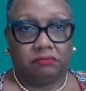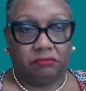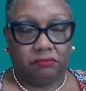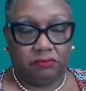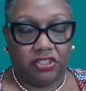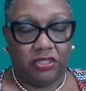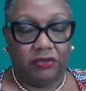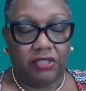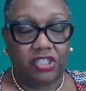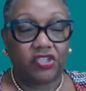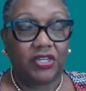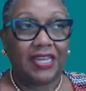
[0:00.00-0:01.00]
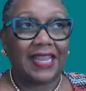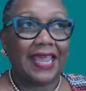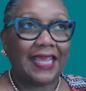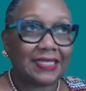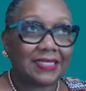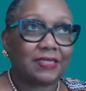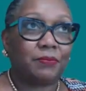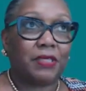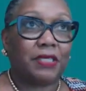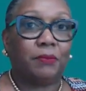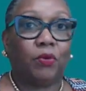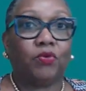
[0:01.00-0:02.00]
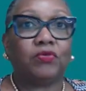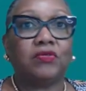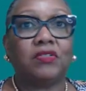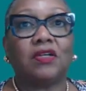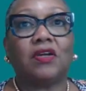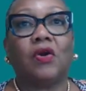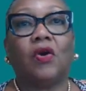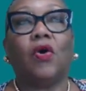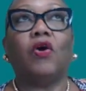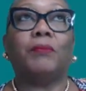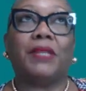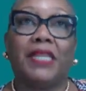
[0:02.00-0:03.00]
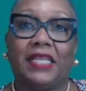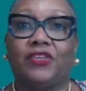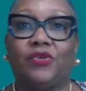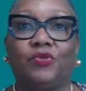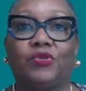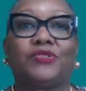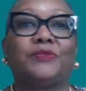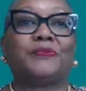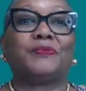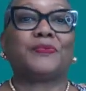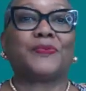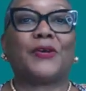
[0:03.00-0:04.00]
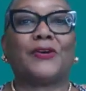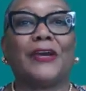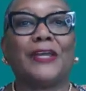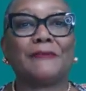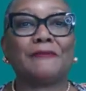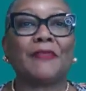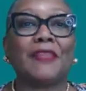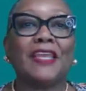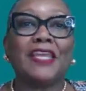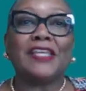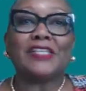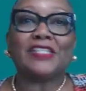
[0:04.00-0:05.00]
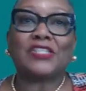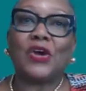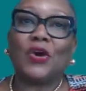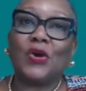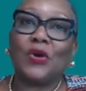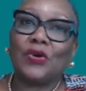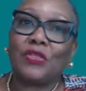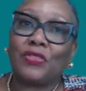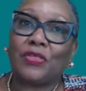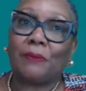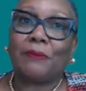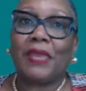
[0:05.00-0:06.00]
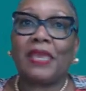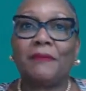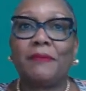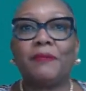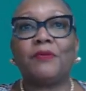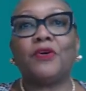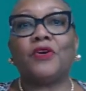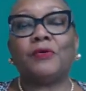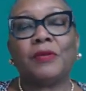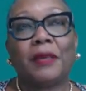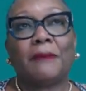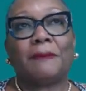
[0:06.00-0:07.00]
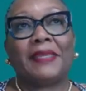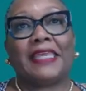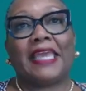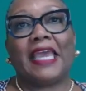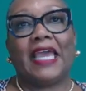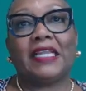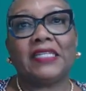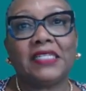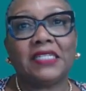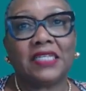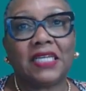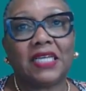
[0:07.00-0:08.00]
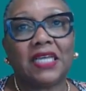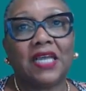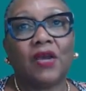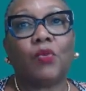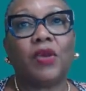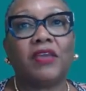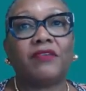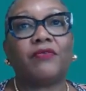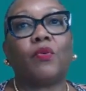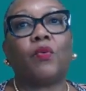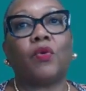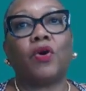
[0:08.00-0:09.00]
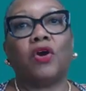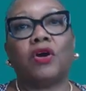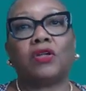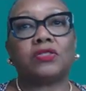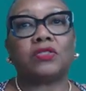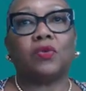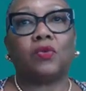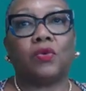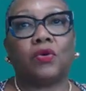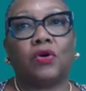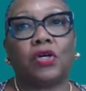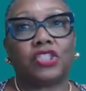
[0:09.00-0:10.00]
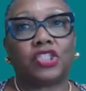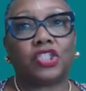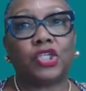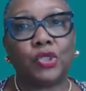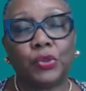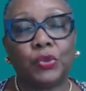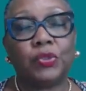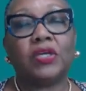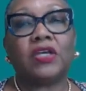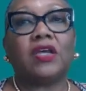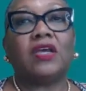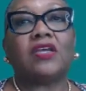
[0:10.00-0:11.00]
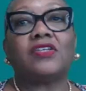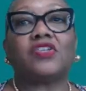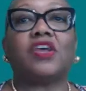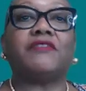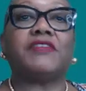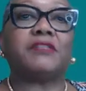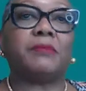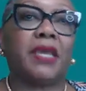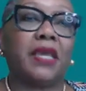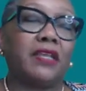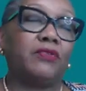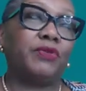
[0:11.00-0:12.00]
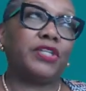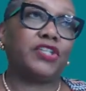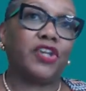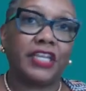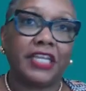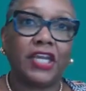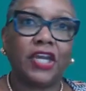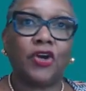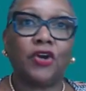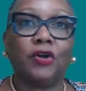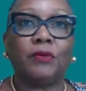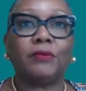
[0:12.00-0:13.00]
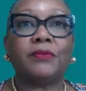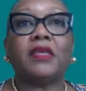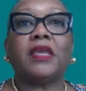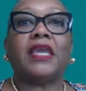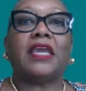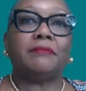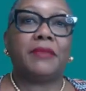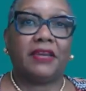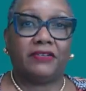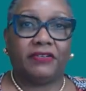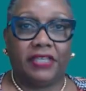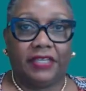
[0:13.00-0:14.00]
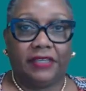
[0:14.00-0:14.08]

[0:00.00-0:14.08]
Generation X people or millennials. All right. So the baby boom began with World War II servicemen returning home and marrying.